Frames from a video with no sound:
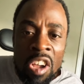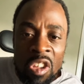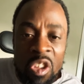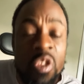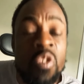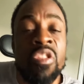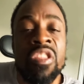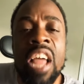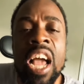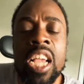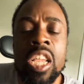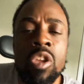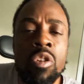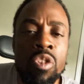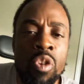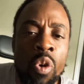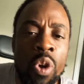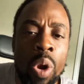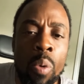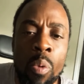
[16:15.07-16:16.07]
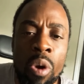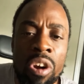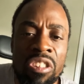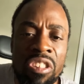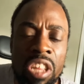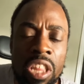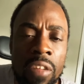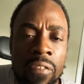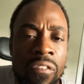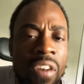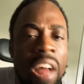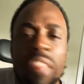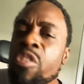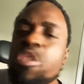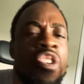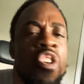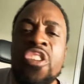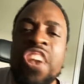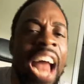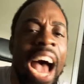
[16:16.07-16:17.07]
You think you're doing the works of the Father.
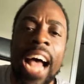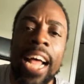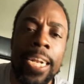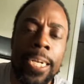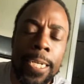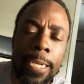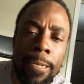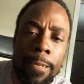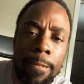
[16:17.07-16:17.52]
You're not.